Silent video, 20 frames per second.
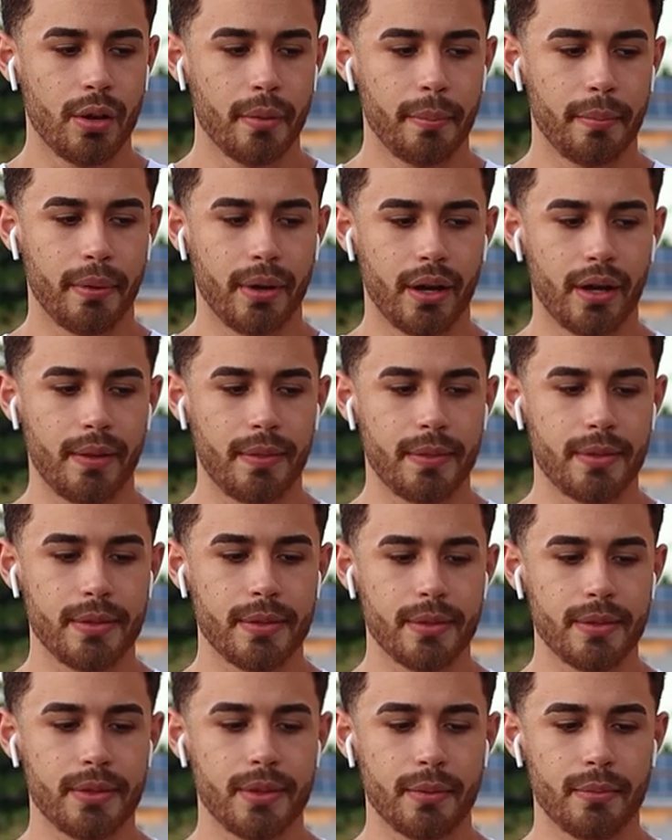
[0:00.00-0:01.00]
But
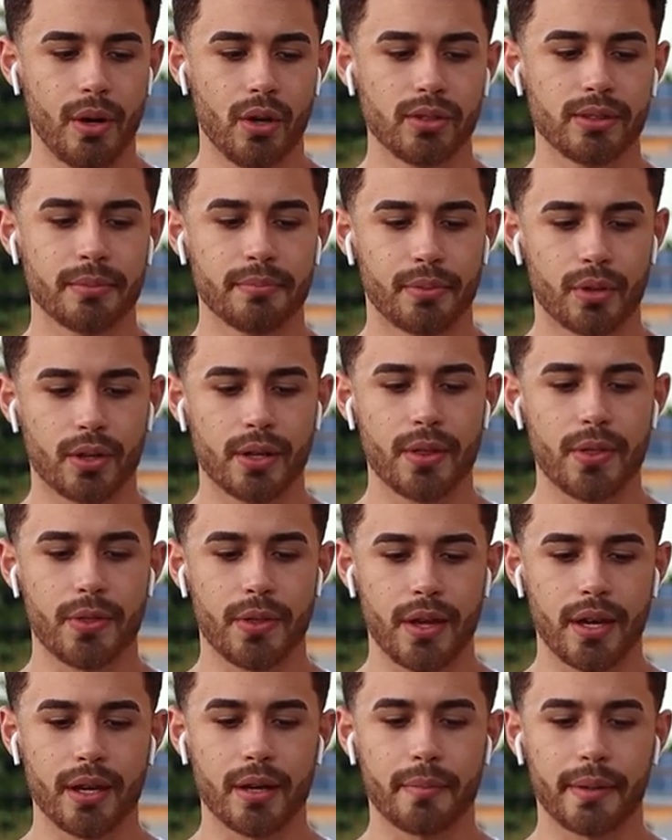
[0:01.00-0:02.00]
the most important
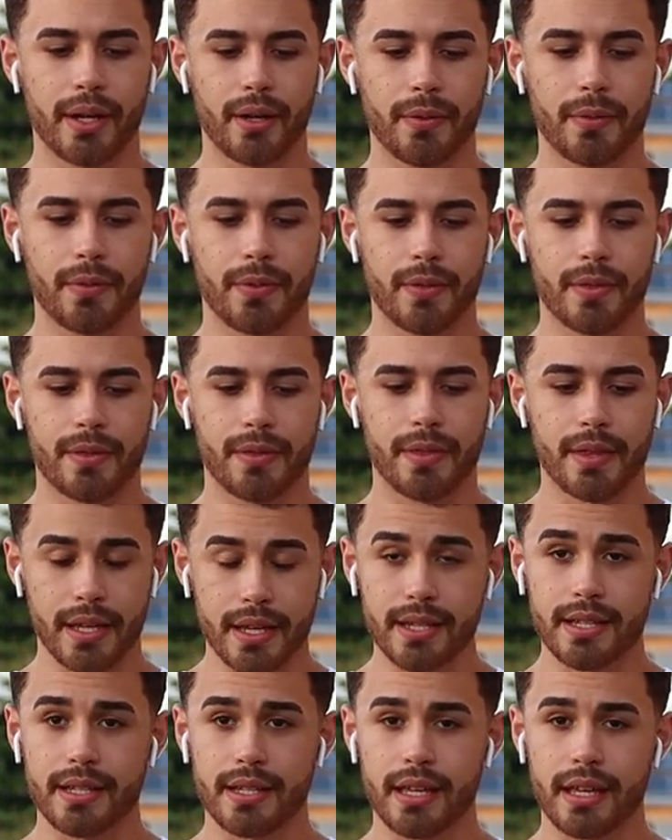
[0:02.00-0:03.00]
thing about
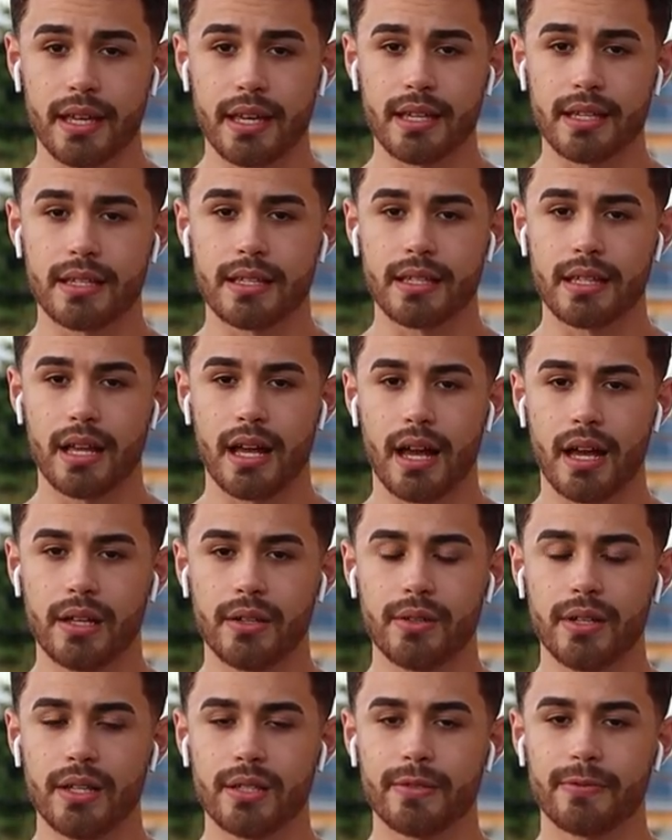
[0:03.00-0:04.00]
this is that
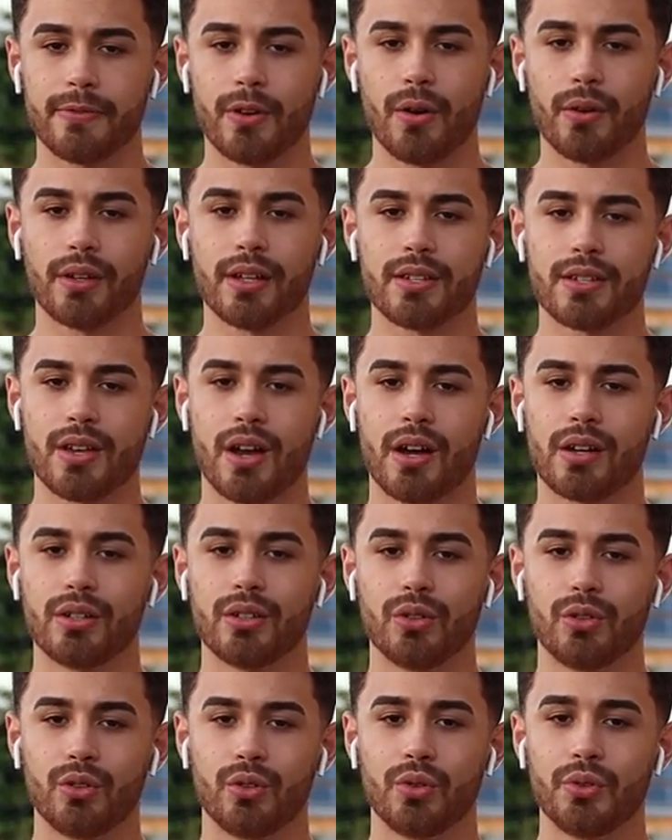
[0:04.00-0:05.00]
you need to focus on
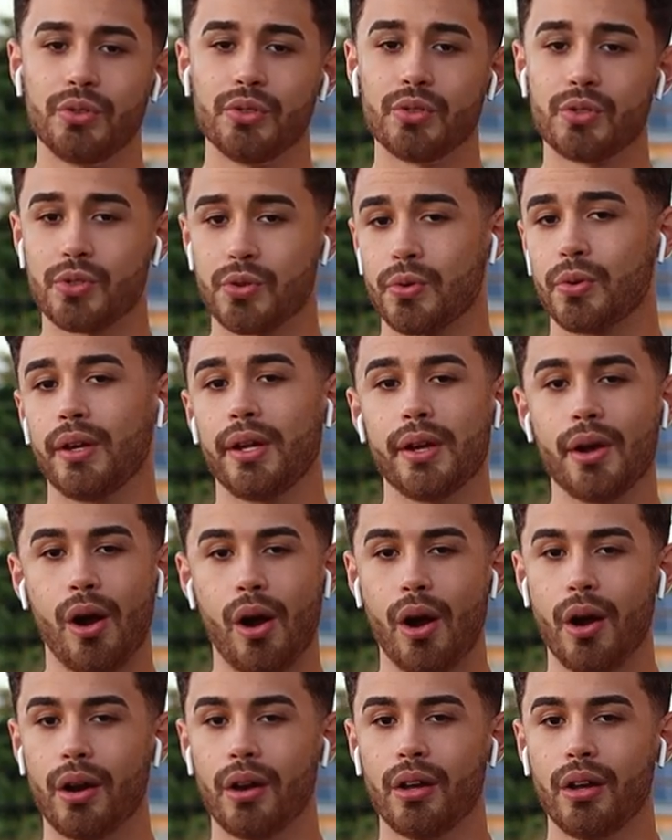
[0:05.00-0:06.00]
who you truly
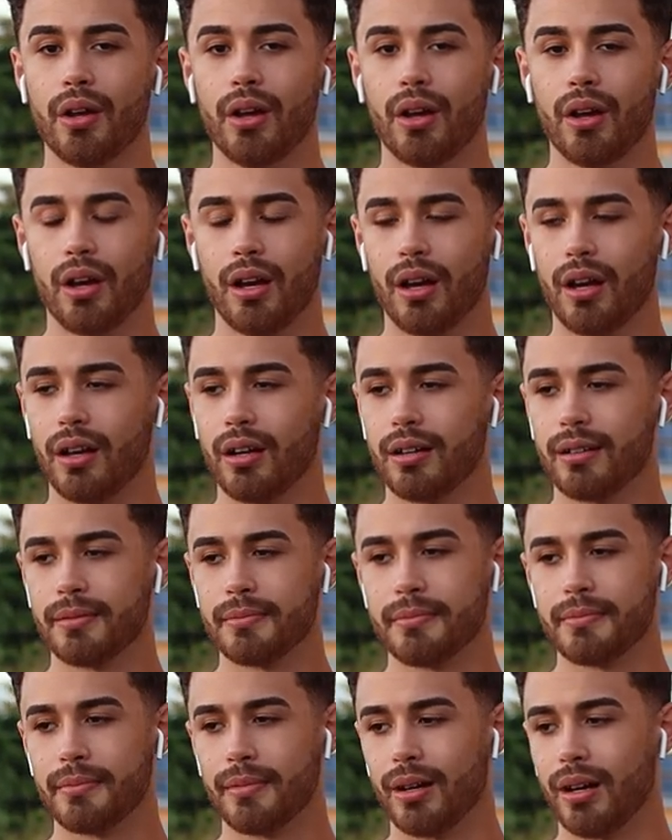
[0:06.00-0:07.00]
are,
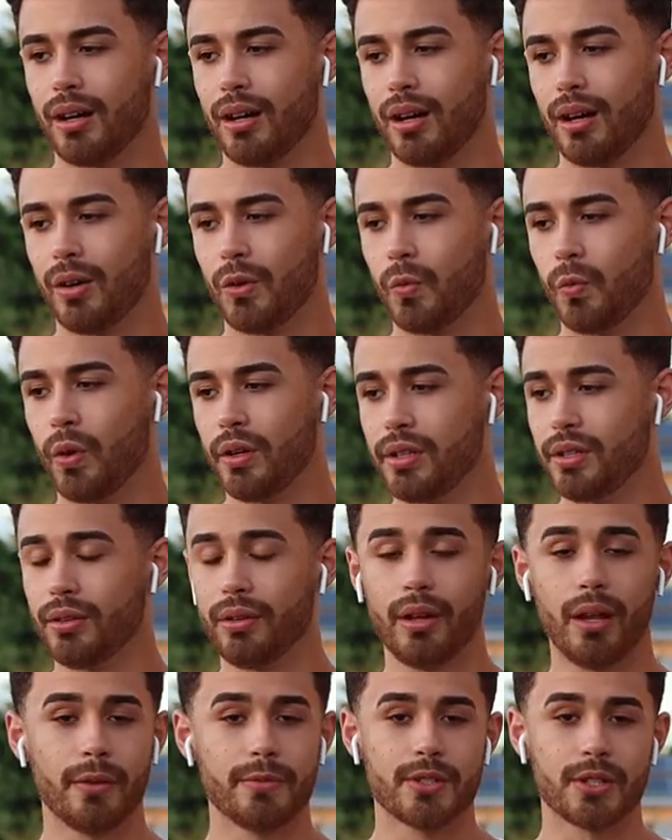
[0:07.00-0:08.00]
on what
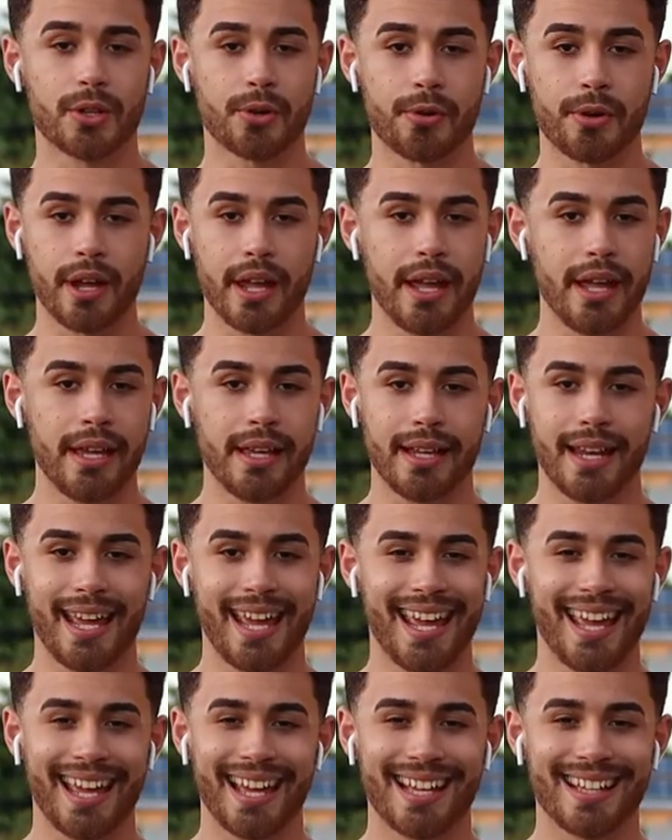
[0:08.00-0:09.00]
you love to create,
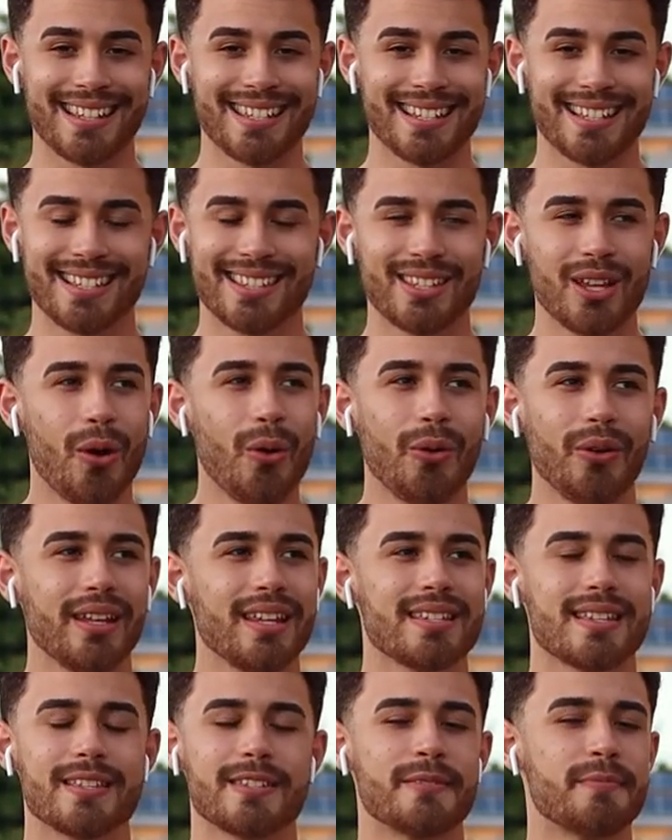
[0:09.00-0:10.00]
and just don't
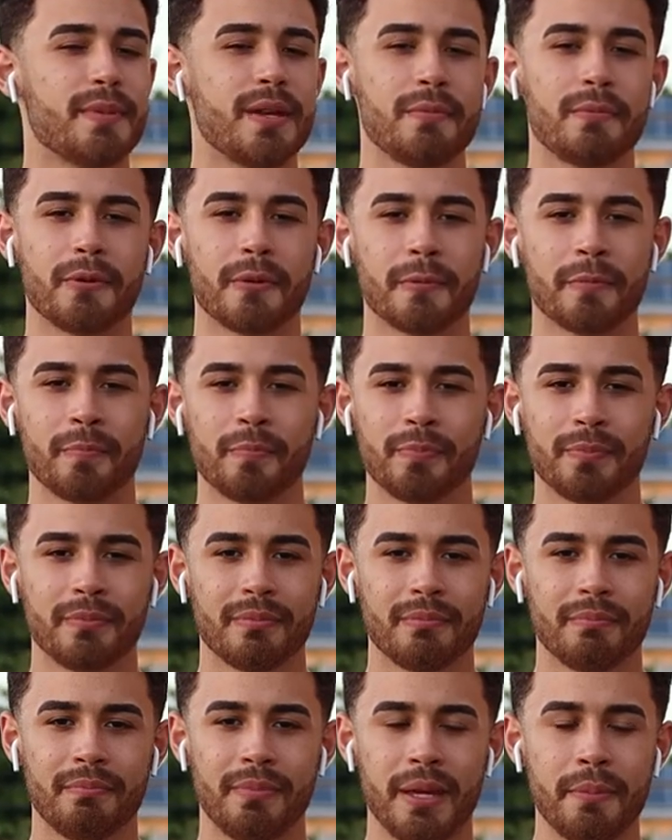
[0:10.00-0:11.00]
listen to people.
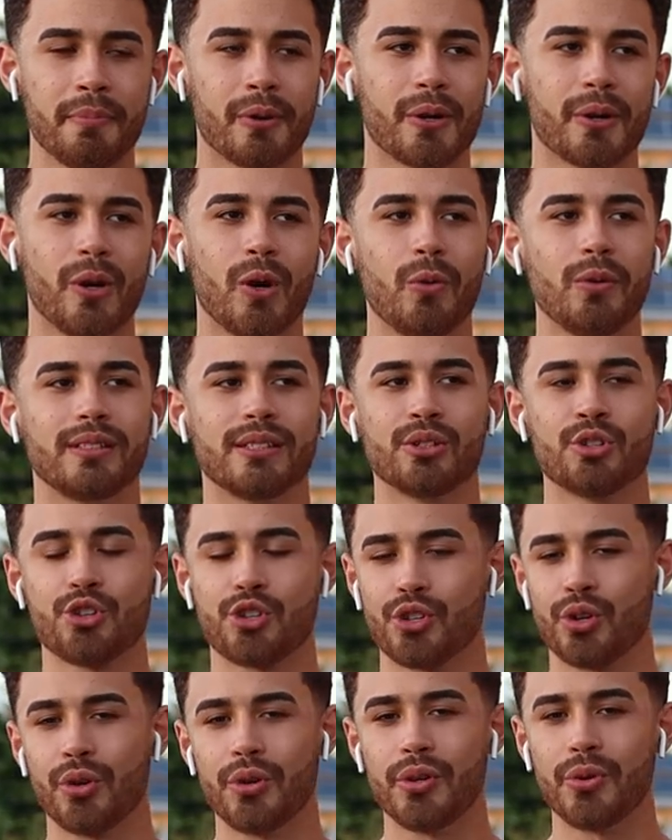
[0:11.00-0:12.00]
People are always gonna
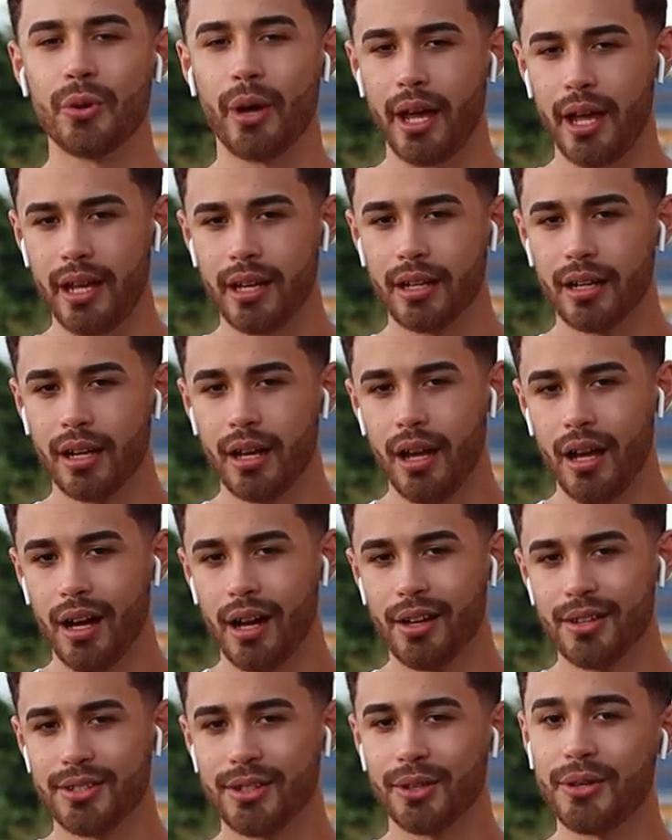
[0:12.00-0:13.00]
show you hate
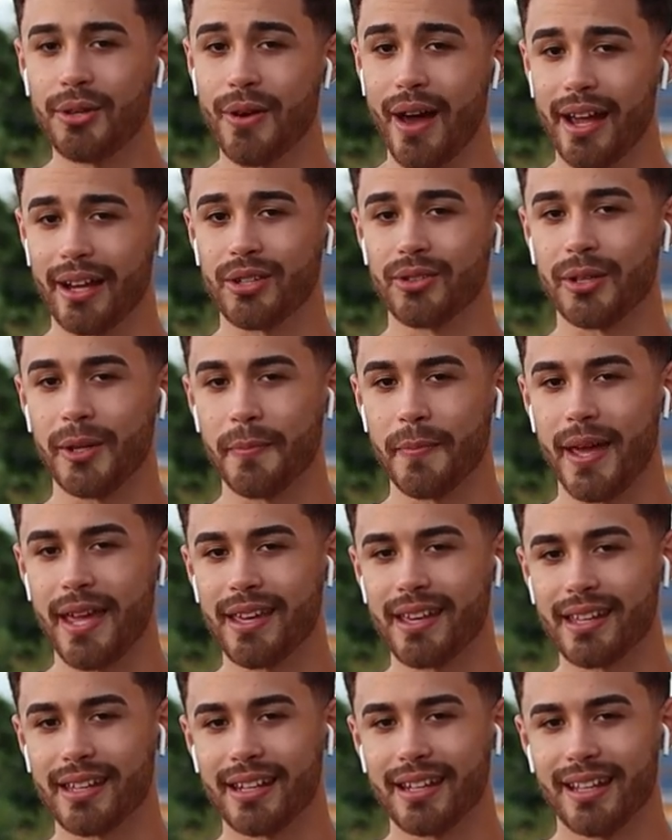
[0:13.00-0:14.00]
until you actually
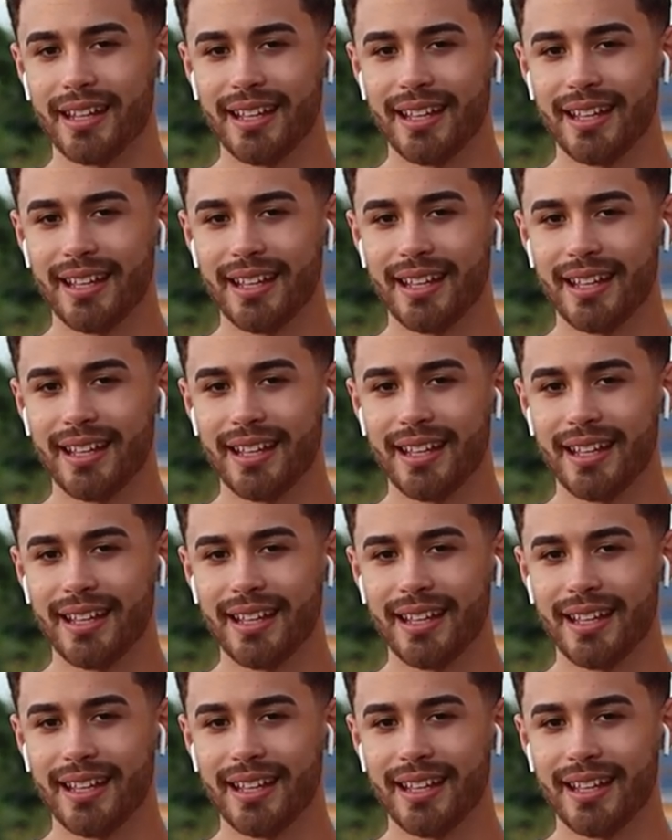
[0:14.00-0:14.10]
make it.